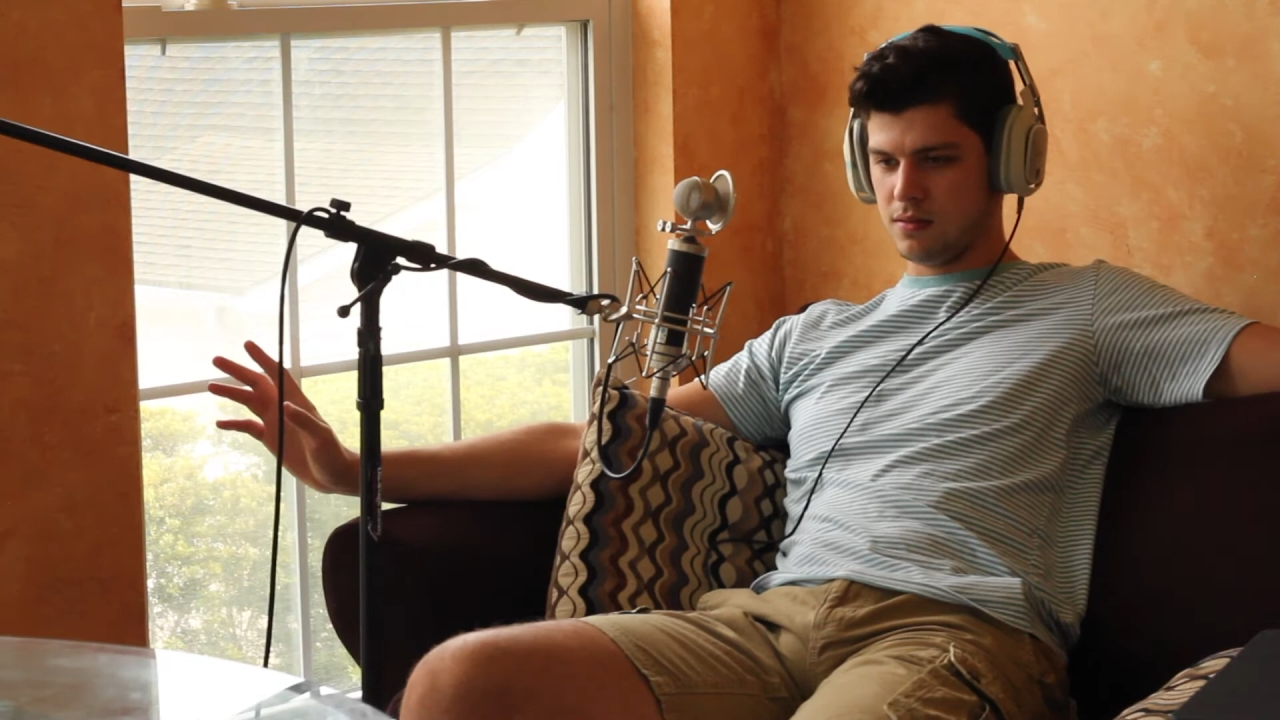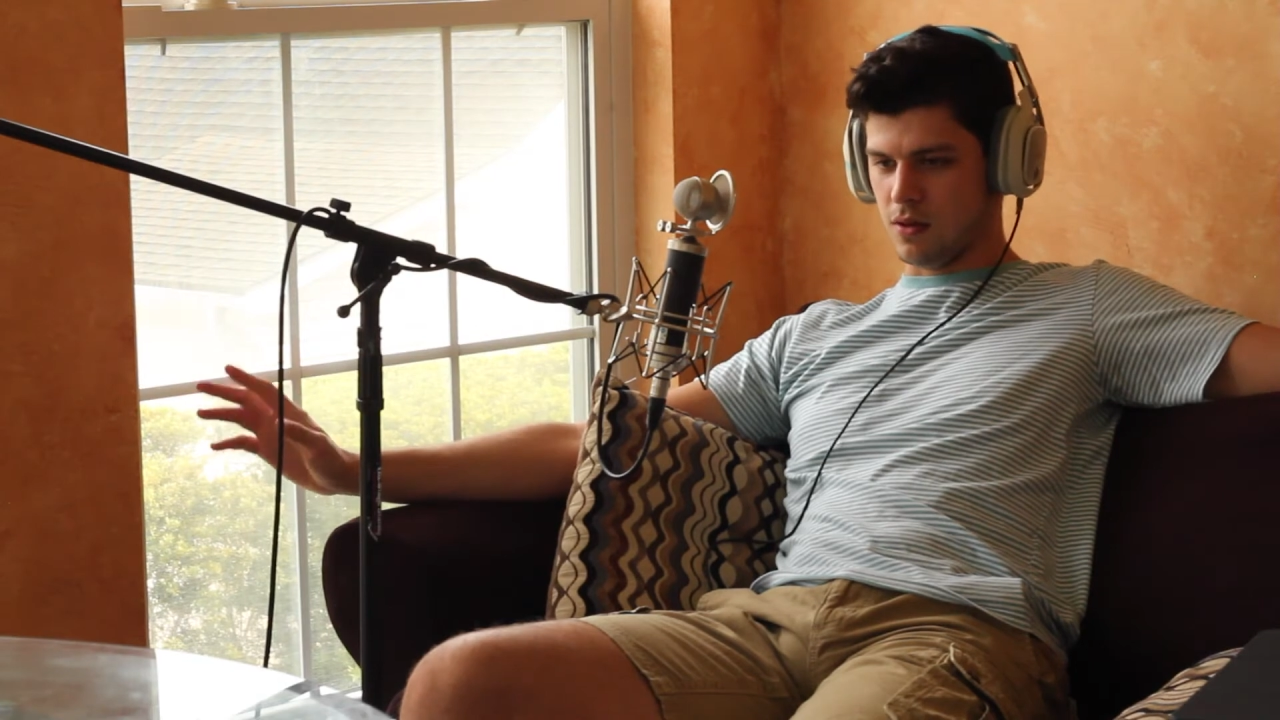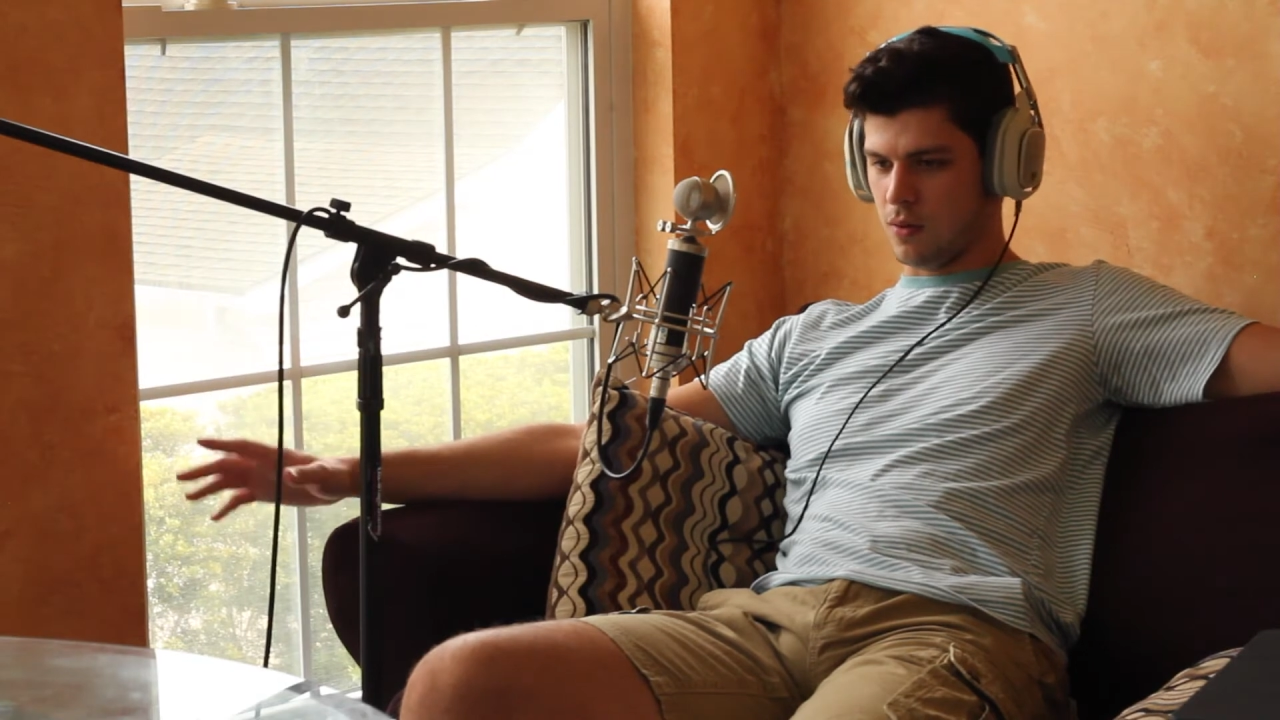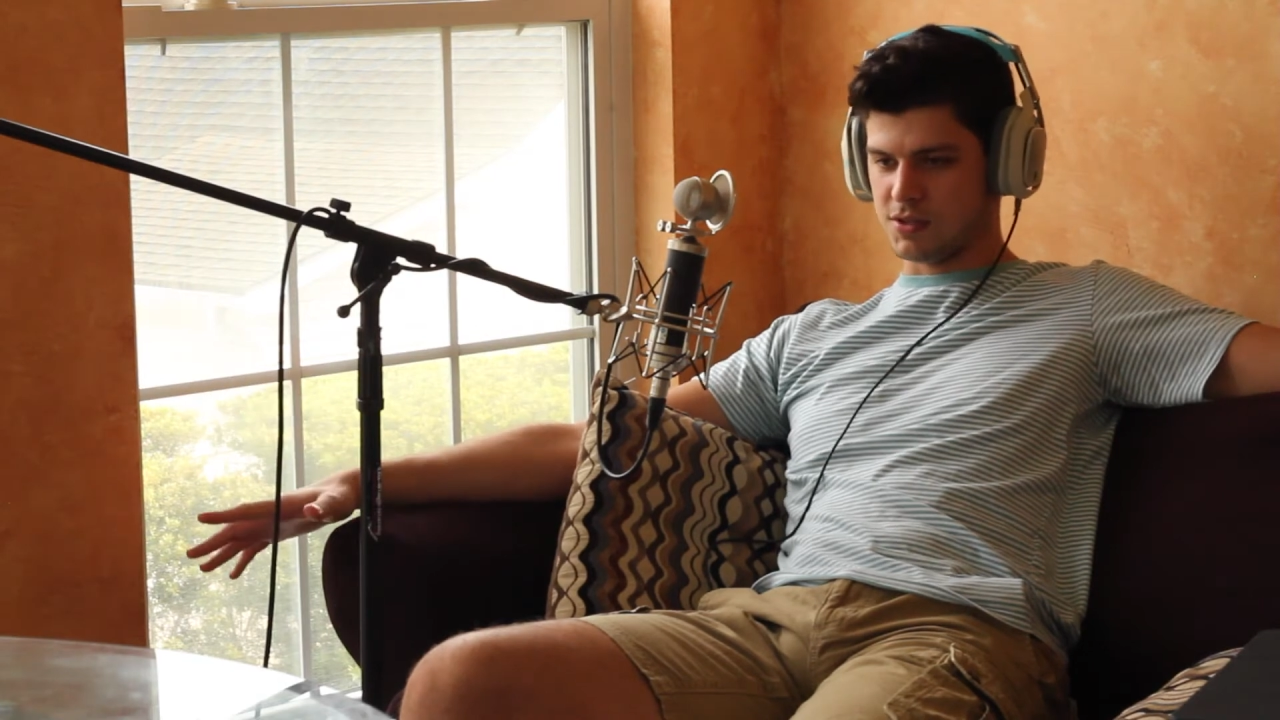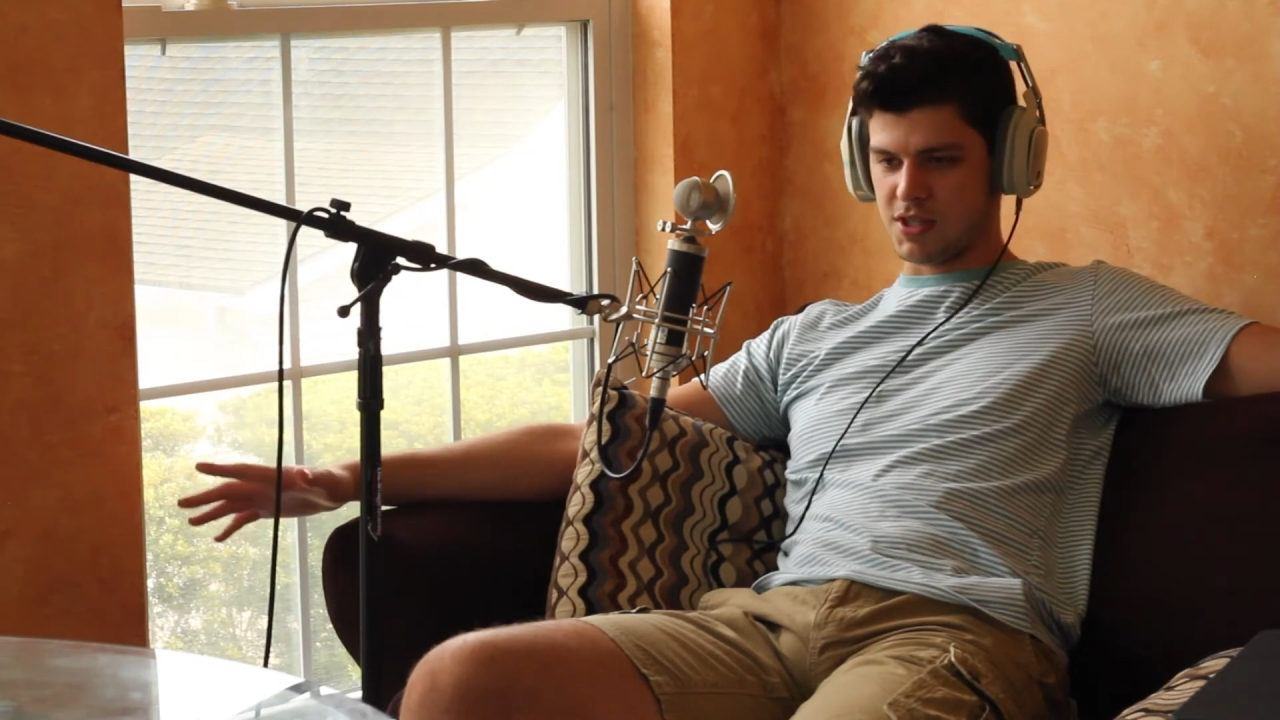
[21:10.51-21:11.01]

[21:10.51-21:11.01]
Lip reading: cold